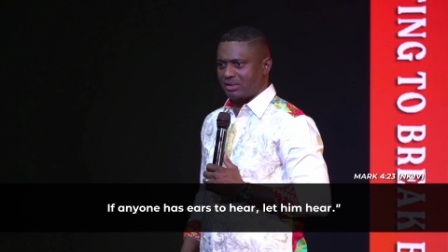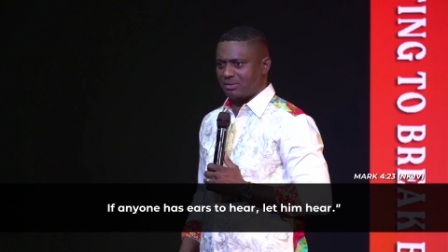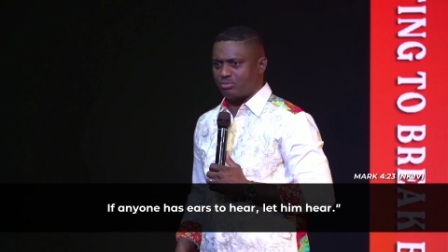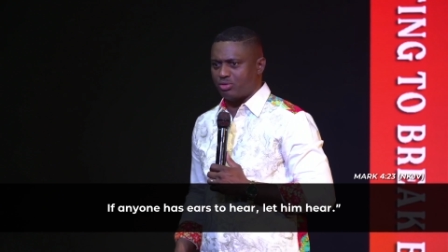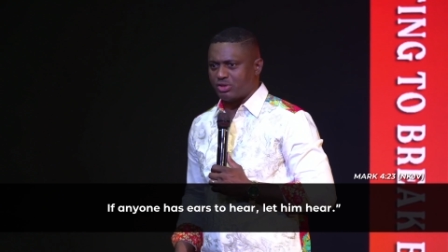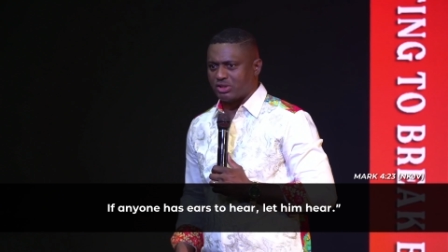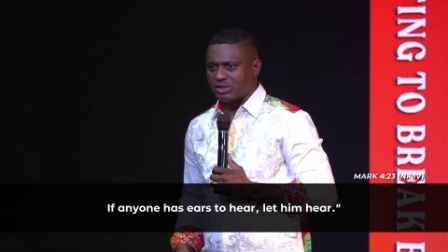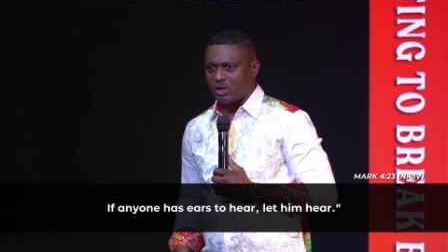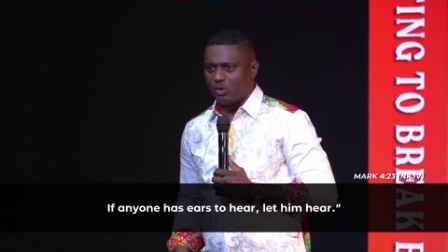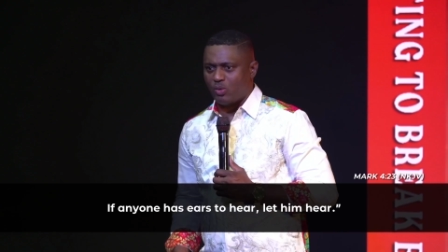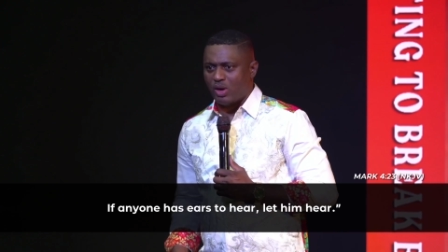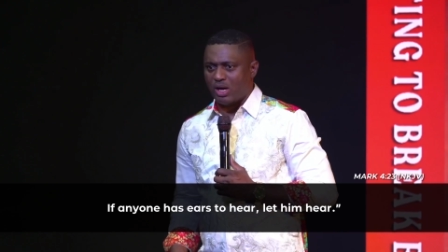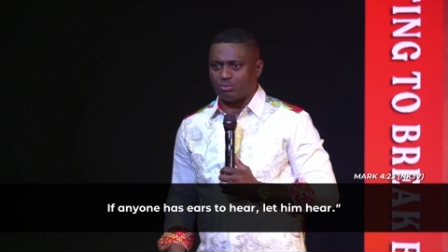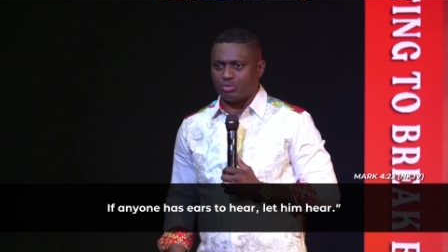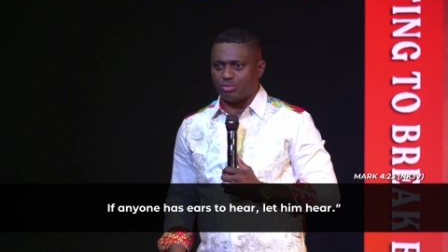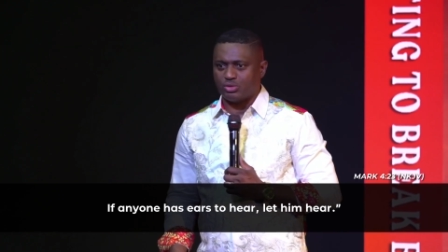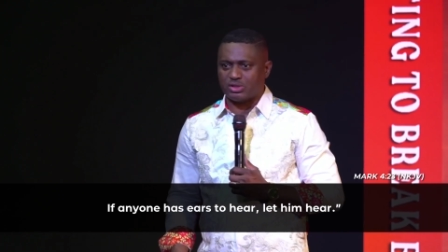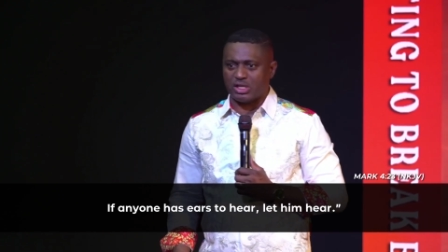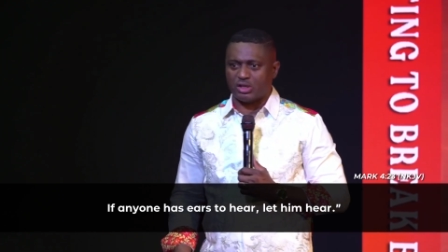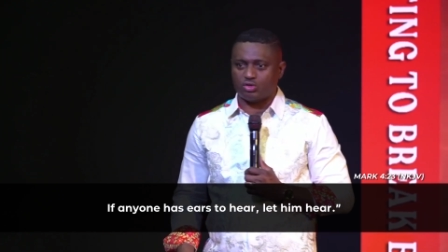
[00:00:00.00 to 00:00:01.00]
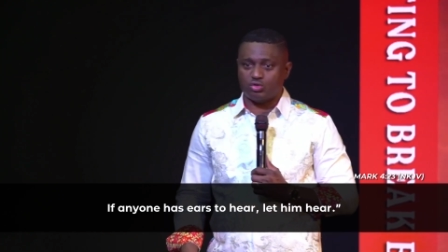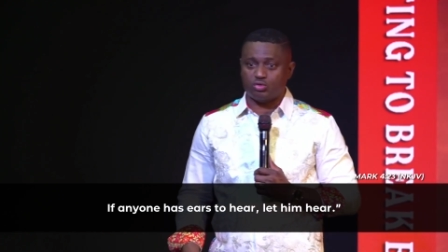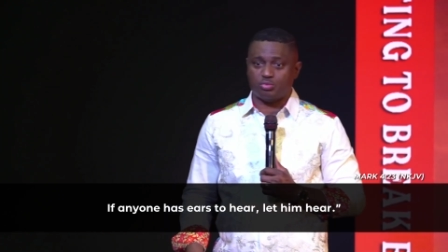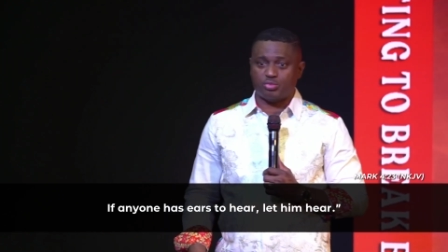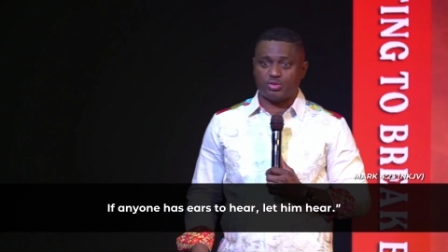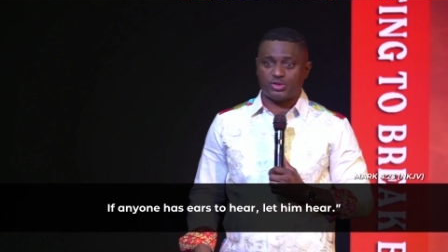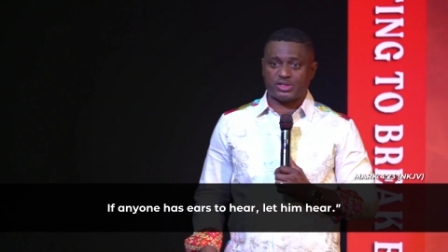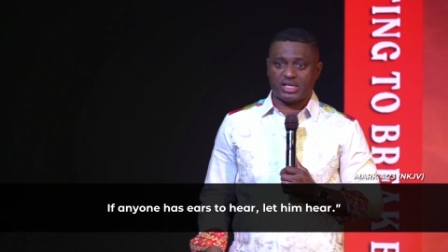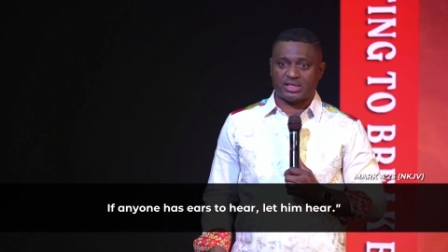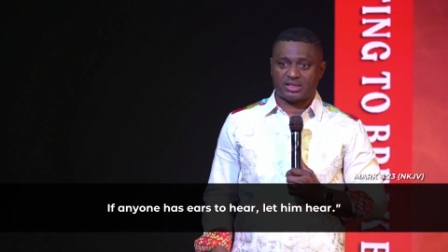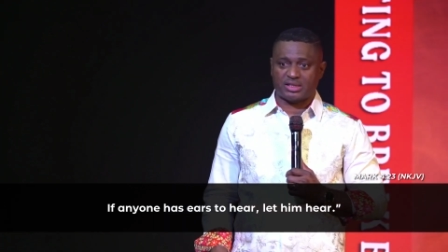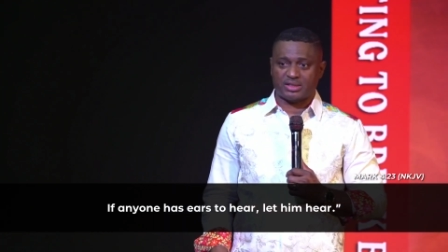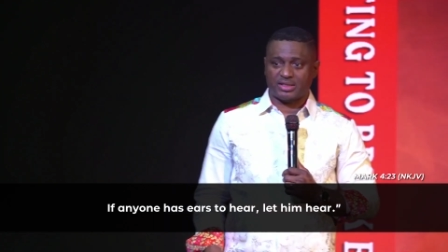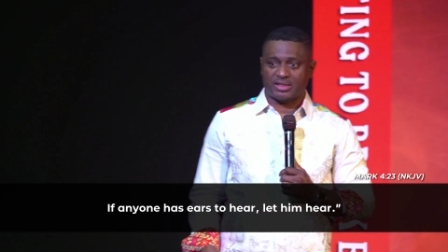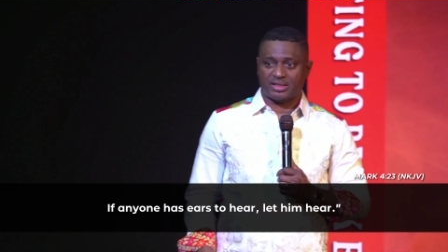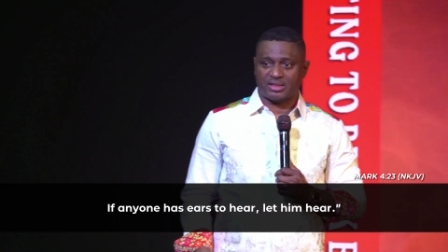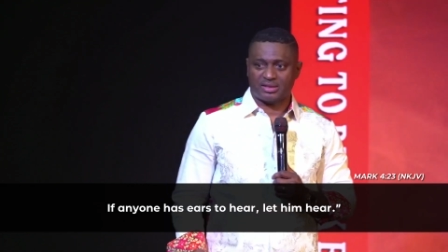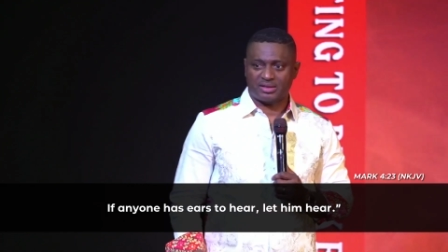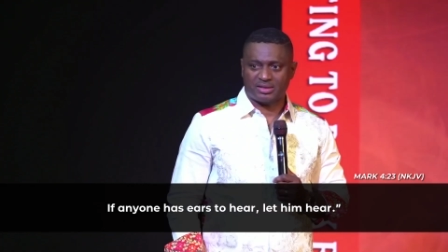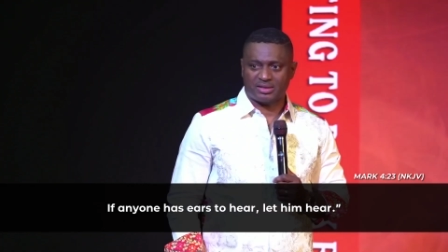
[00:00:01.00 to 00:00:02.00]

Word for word: booster one, booster two, booster three.